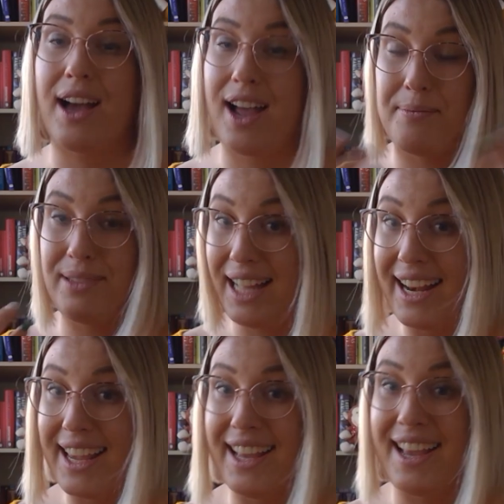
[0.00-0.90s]
I am
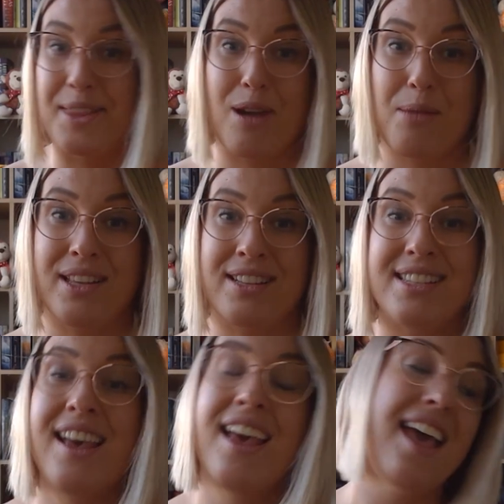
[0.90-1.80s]
planning it at the moment,
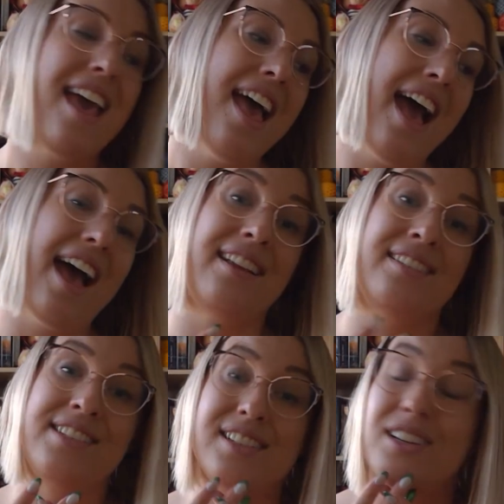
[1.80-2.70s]

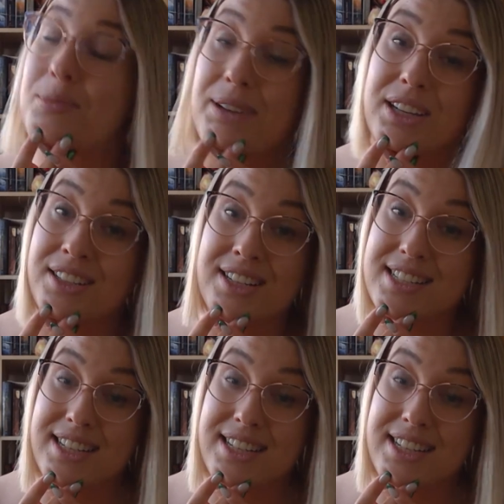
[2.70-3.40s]
and oh my goodness,